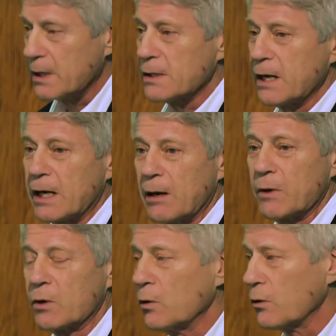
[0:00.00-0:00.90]
me to take up
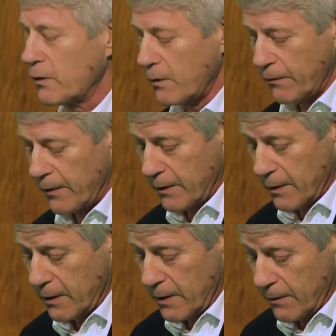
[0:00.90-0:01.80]
the cause in the, fire,
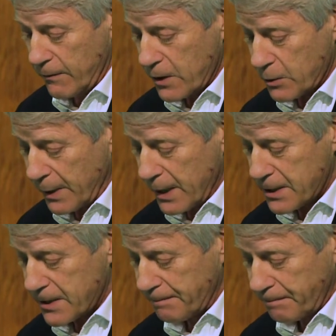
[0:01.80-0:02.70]
uh, in the first
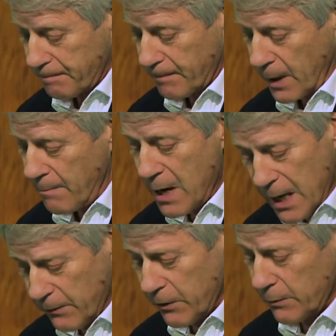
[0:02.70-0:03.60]
place.
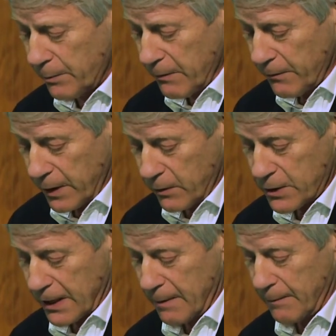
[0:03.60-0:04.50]
Many of them have been
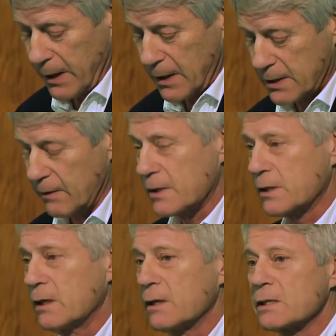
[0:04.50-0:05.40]
vigorous campaigners ever
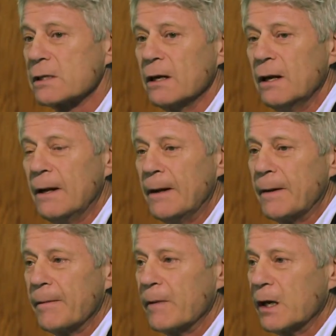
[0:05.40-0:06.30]
since.
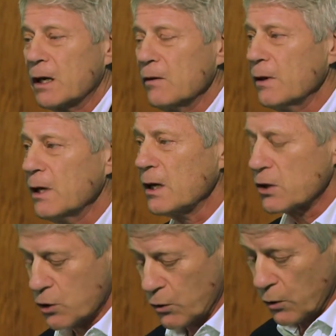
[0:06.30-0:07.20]
And given the
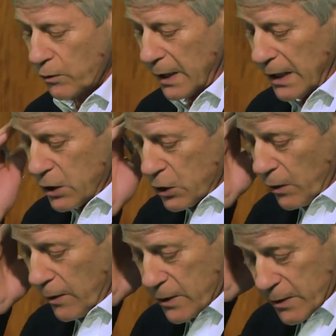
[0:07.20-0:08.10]
extraordinary
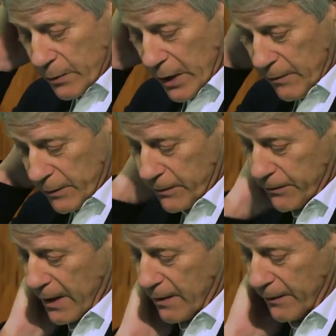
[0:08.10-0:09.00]
endurance and bravery of
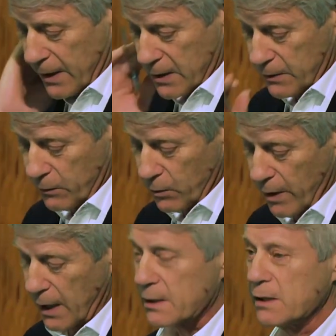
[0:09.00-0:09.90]
firefighters of all
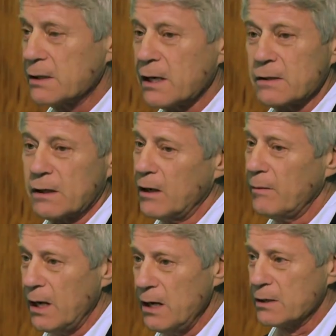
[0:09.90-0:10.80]
ranks, it doesn't
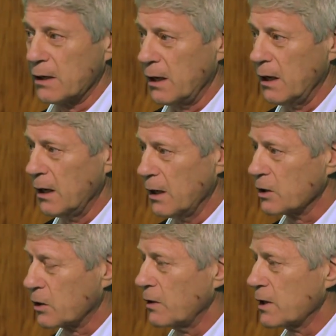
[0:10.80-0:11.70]
come easily
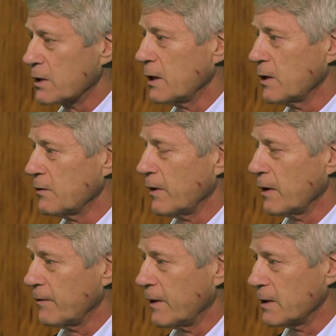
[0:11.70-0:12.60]
to criticise
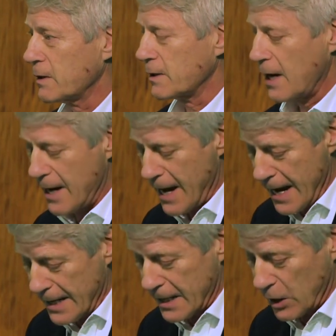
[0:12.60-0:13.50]
firefighters in
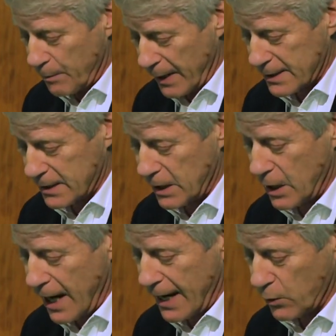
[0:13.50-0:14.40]
any
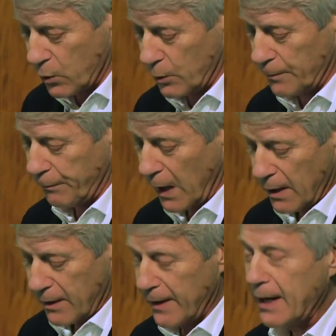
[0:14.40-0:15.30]
capacity at all.
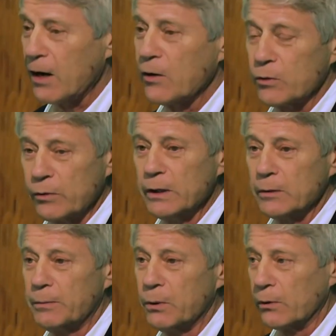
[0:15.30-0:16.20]
They are the
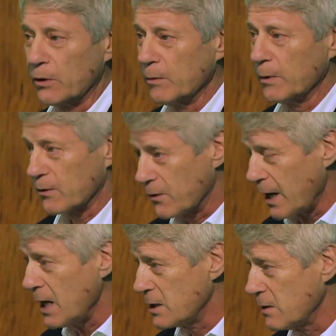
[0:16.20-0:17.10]
real Paul Newmans.
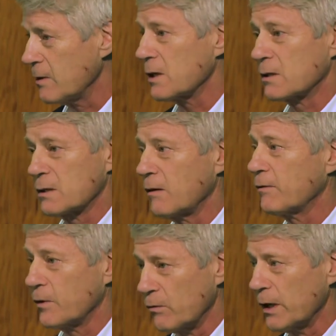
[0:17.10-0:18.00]
They do this stuff
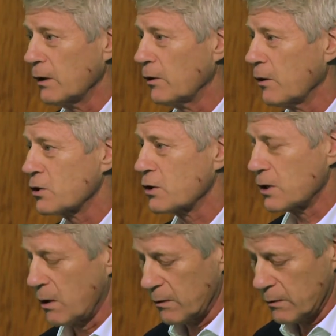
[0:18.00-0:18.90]
for real, not
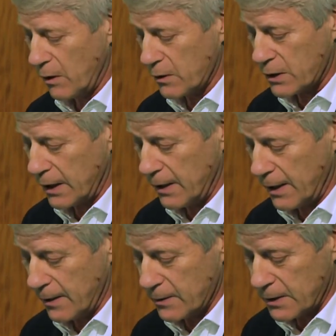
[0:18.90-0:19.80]
just on, on
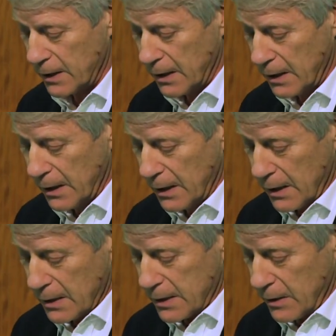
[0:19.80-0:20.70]
cellulose.
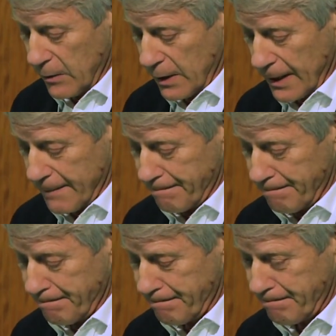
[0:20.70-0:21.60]
So um,
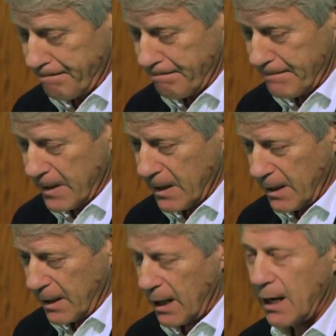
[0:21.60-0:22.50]

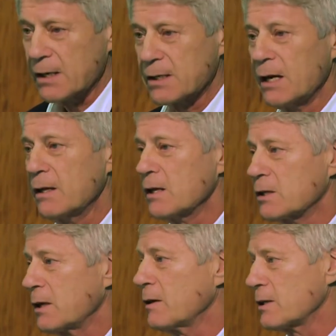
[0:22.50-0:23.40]
I say
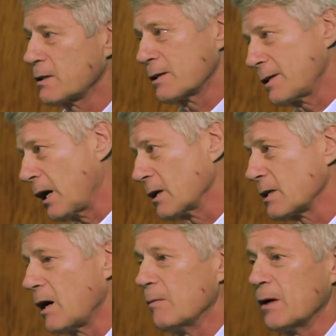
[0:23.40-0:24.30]
this, and this is the second
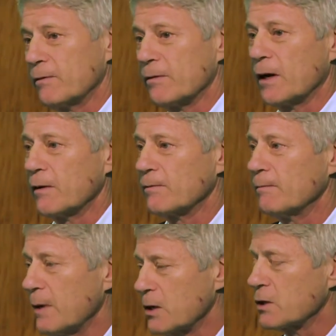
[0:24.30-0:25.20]
time I've, I've
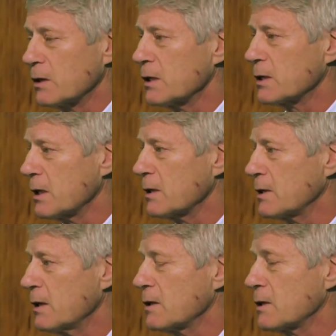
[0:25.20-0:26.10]
mentioned this. I
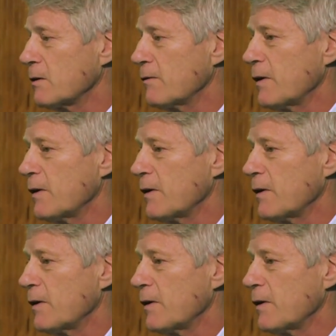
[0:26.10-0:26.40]
said this at a